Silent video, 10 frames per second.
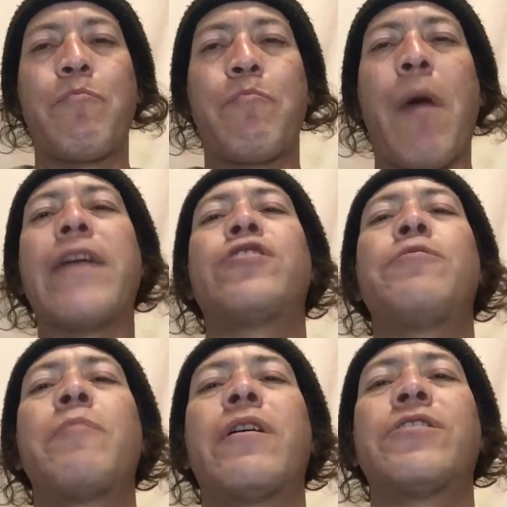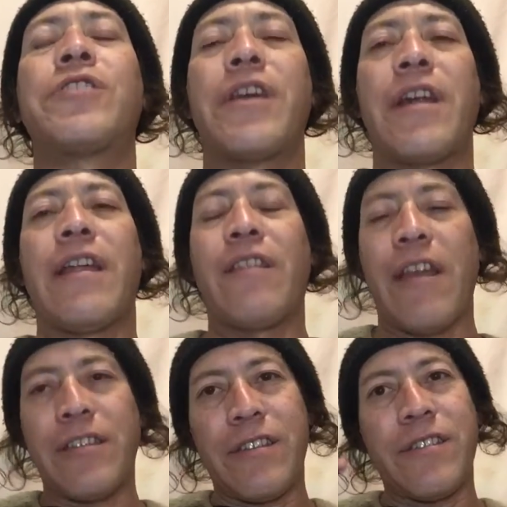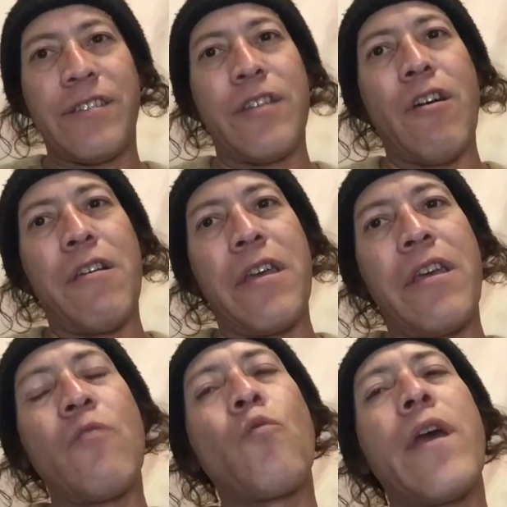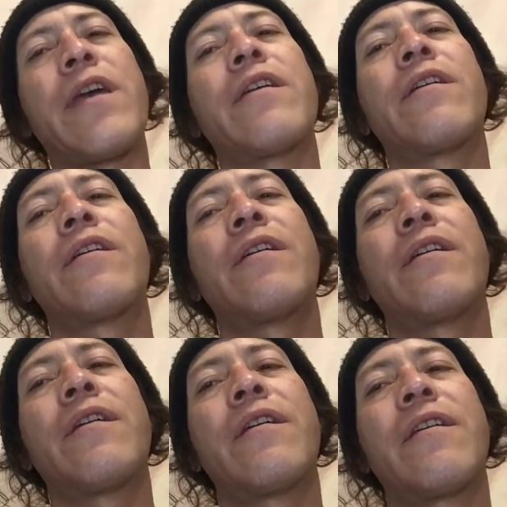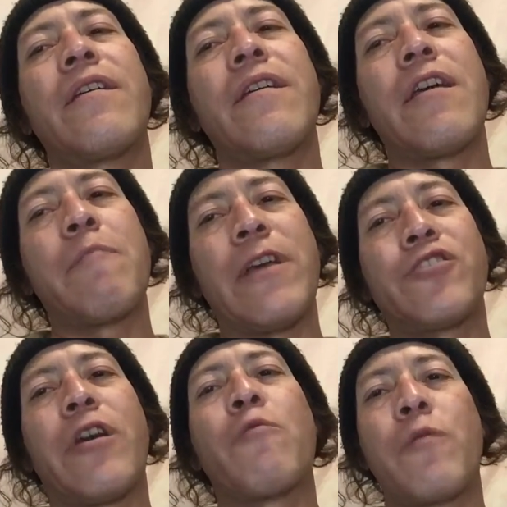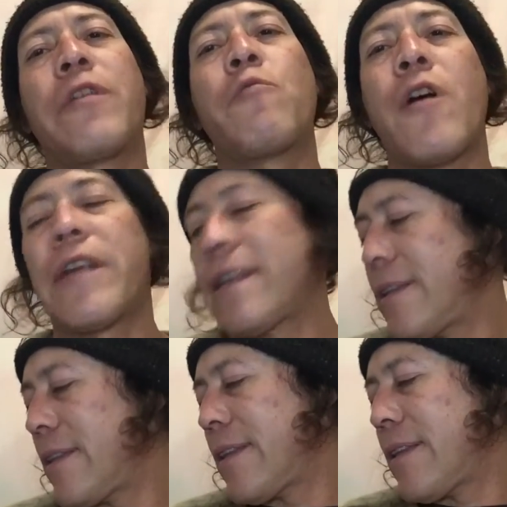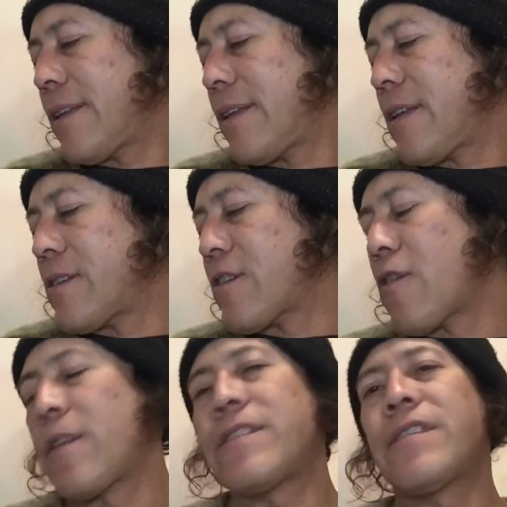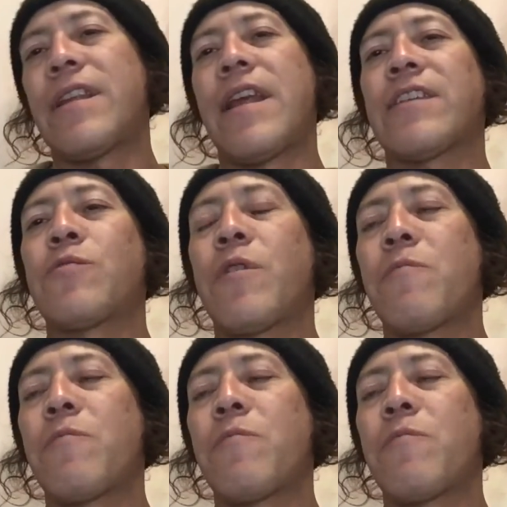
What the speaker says: buy too much, and I like to sit on it and wait and make sure I really want it. So this is the next one we